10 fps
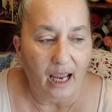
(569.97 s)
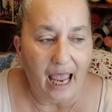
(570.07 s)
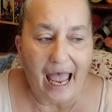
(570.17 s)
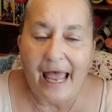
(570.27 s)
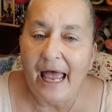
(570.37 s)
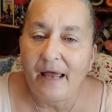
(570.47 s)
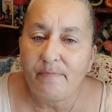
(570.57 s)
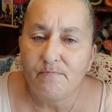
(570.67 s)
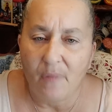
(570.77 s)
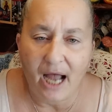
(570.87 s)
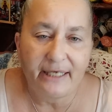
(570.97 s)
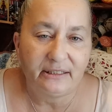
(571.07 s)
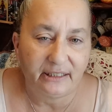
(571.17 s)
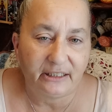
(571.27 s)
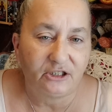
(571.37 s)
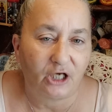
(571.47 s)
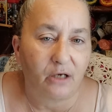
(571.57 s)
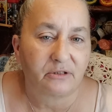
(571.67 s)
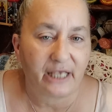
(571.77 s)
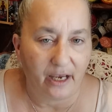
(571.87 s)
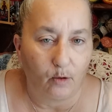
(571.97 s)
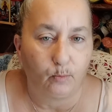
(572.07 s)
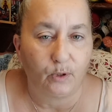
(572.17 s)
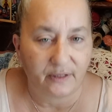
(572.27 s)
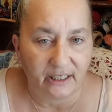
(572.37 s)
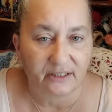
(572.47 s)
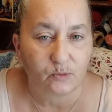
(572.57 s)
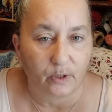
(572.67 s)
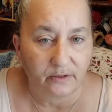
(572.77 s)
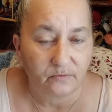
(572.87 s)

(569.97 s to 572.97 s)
I might need y'all's help with this one.